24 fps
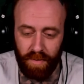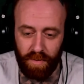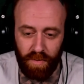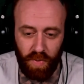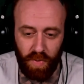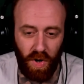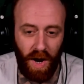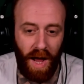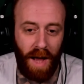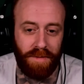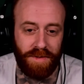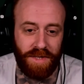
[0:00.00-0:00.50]

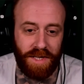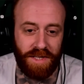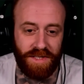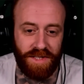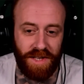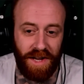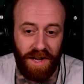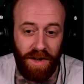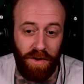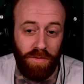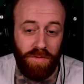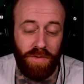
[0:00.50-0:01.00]
Perhaps that's
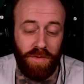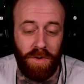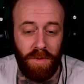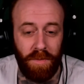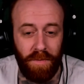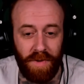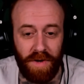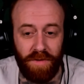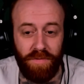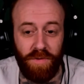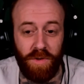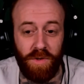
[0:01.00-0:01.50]
not helpful,
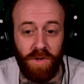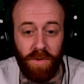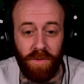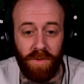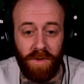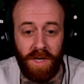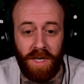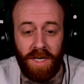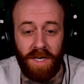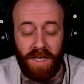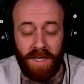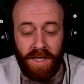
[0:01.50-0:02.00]
but if you do,
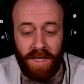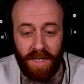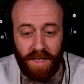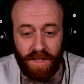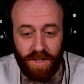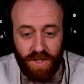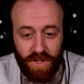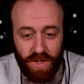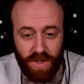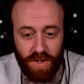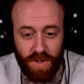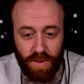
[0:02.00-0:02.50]

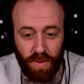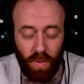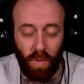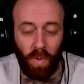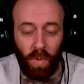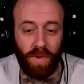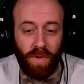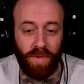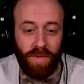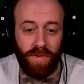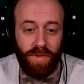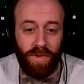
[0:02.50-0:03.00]
it's just
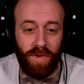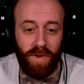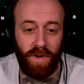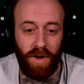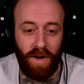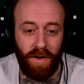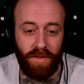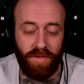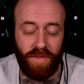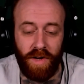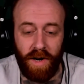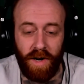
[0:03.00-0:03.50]
north
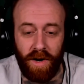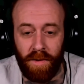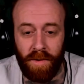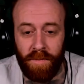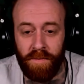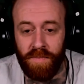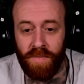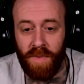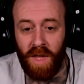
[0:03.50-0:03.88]
of there.